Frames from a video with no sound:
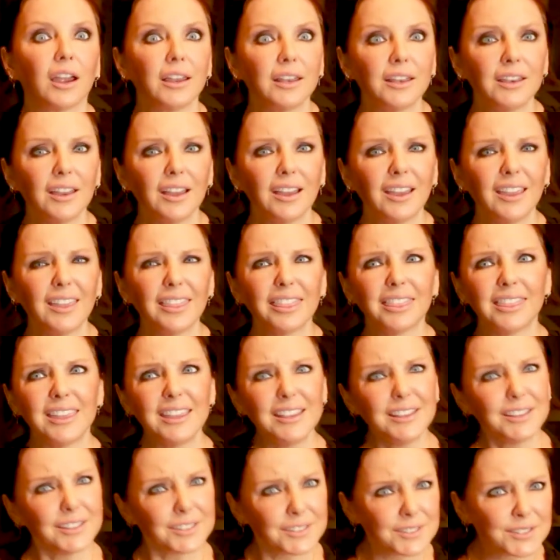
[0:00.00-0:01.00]
I
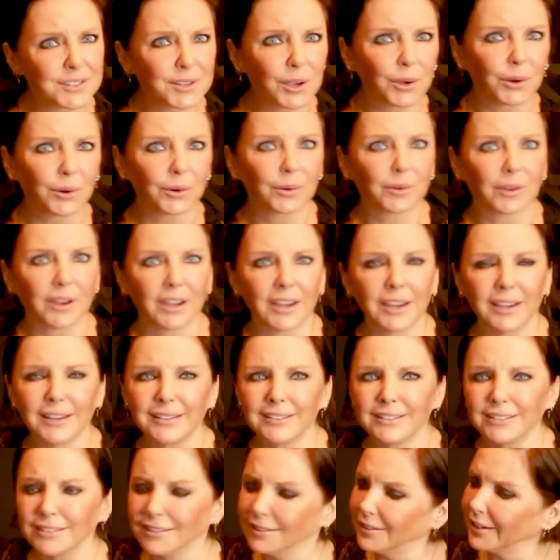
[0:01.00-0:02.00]
think so,
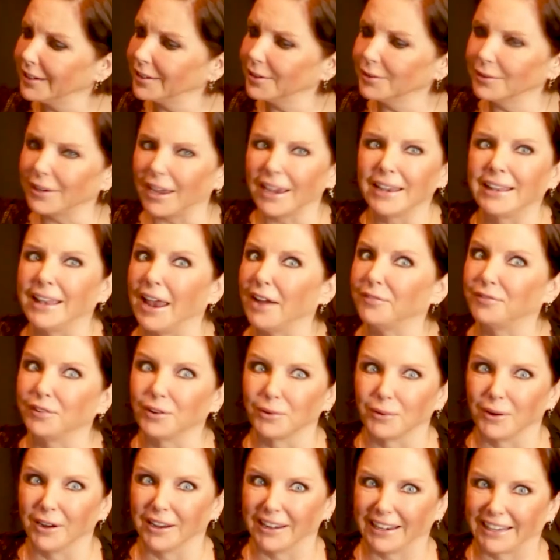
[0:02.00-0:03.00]
right? You know, I
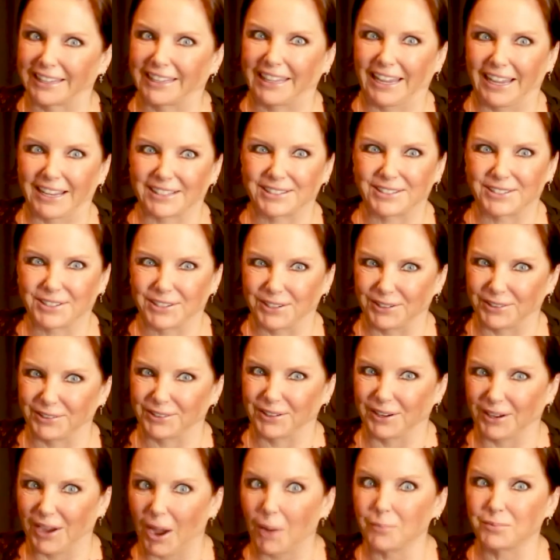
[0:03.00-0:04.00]
never want to get too
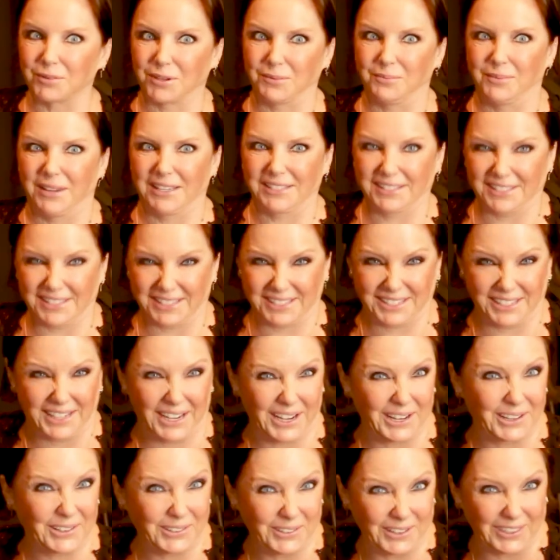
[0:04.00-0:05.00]

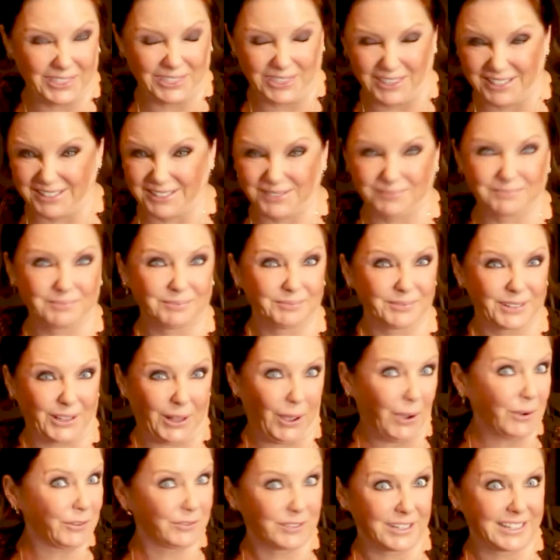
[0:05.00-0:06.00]
optimistic with this
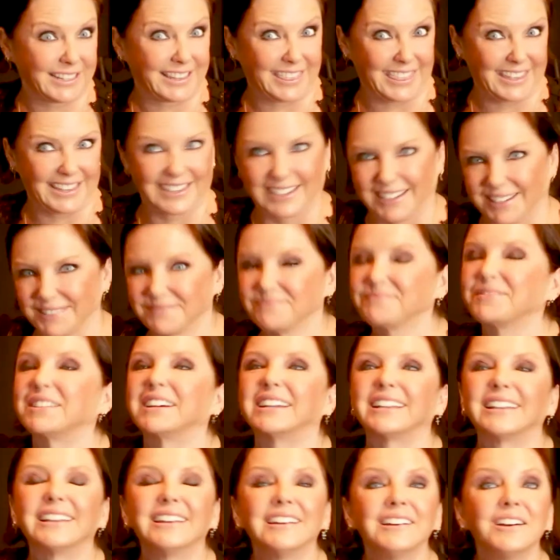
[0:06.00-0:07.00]
COVID thing,
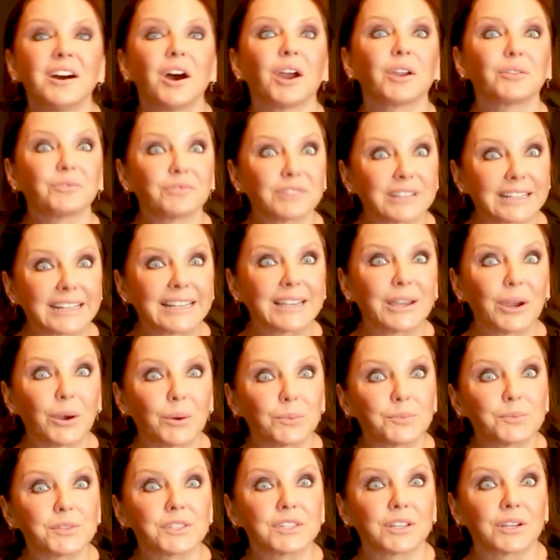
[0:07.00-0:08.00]
but I really
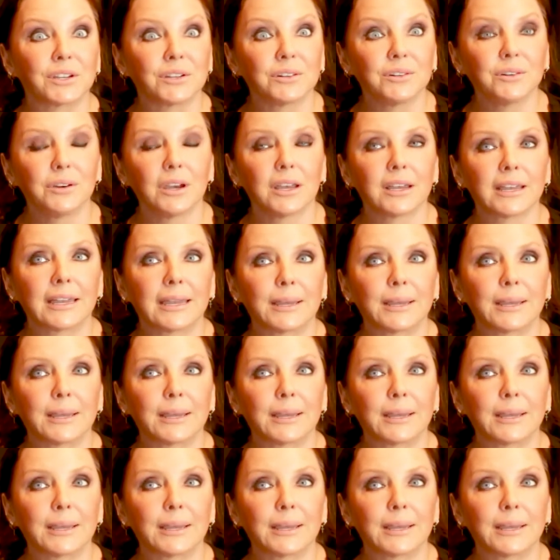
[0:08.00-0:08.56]
hope so.